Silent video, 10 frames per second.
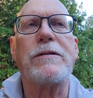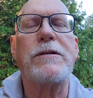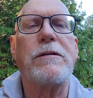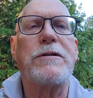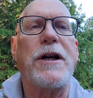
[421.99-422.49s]

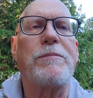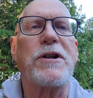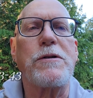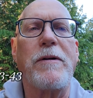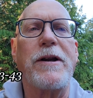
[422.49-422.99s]
Luke
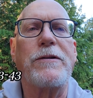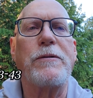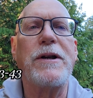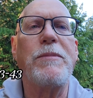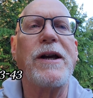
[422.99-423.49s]
chapter
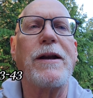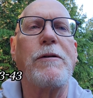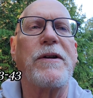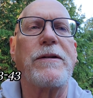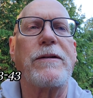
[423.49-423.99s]
twenty-three, beginning
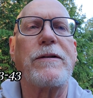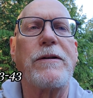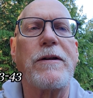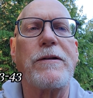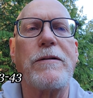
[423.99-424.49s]
with the
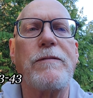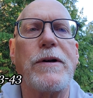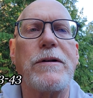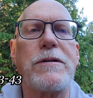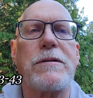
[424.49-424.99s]
thirty-third
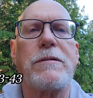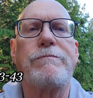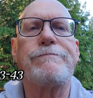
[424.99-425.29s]
verse.